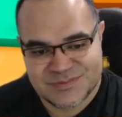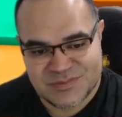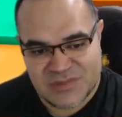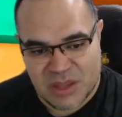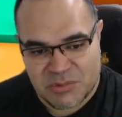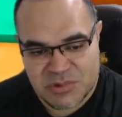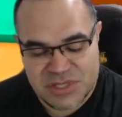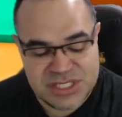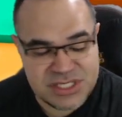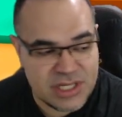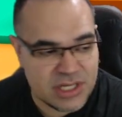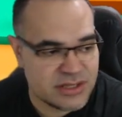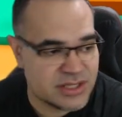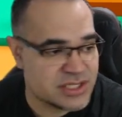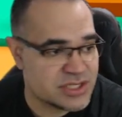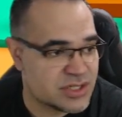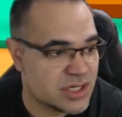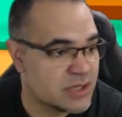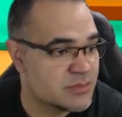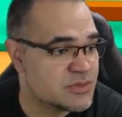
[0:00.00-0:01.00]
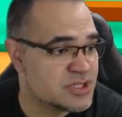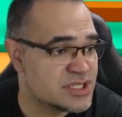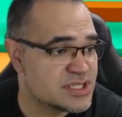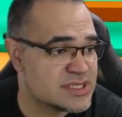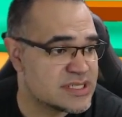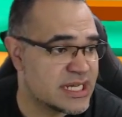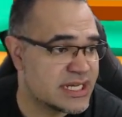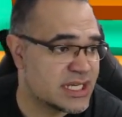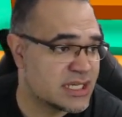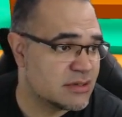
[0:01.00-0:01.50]
I'm going to start the stream in just a
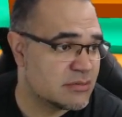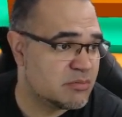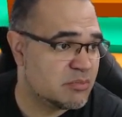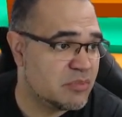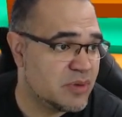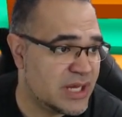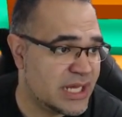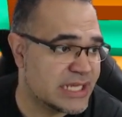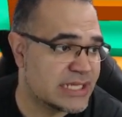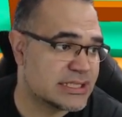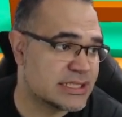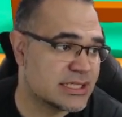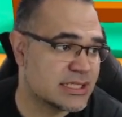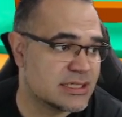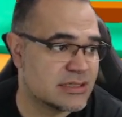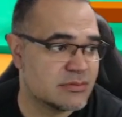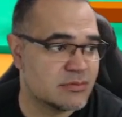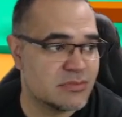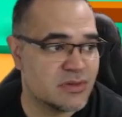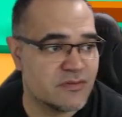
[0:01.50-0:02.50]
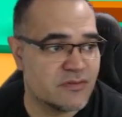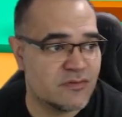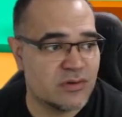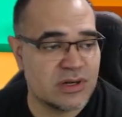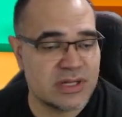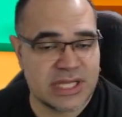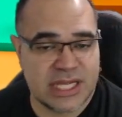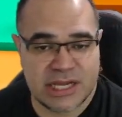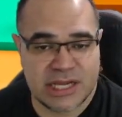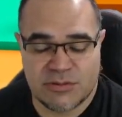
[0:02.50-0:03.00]
second, but before
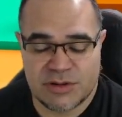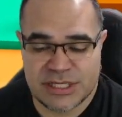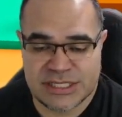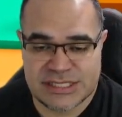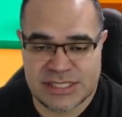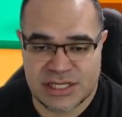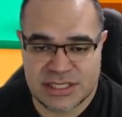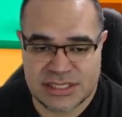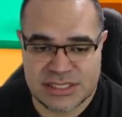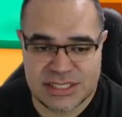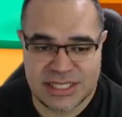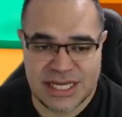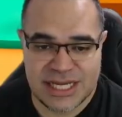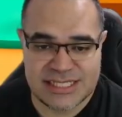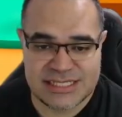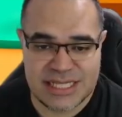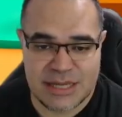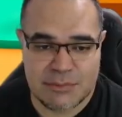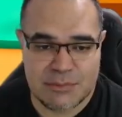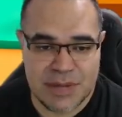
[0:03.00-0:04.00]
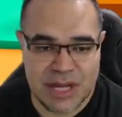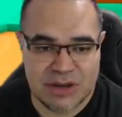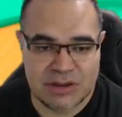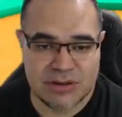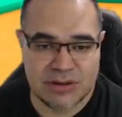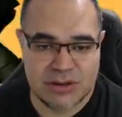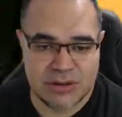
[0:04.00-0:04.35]
that, I want to talk to you guys about